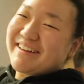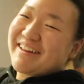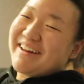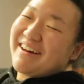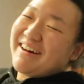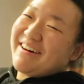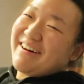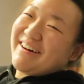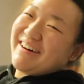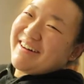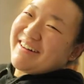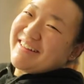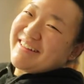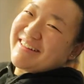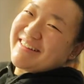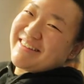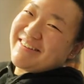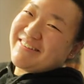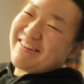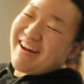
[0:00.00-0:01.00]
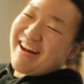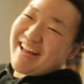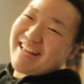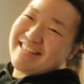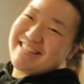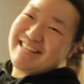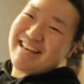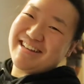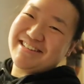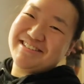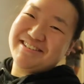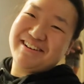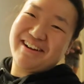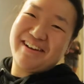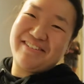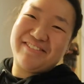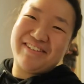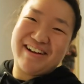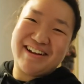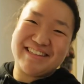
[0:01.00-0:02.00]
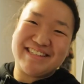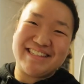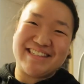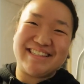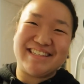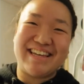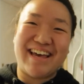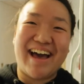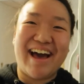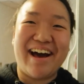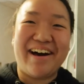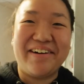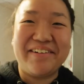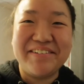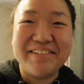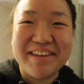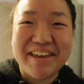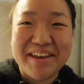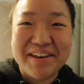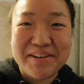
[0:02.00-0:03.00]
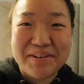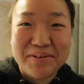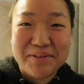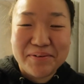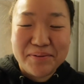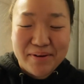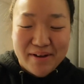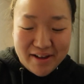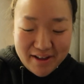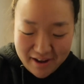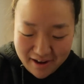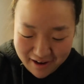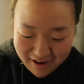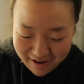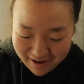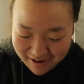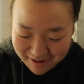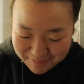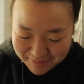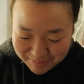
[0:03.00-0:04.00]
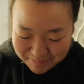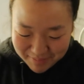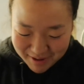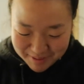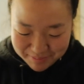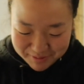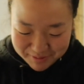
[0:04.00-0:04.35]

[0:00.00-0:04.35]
Oh, you guys, yesterday I forgot to tell you, um, my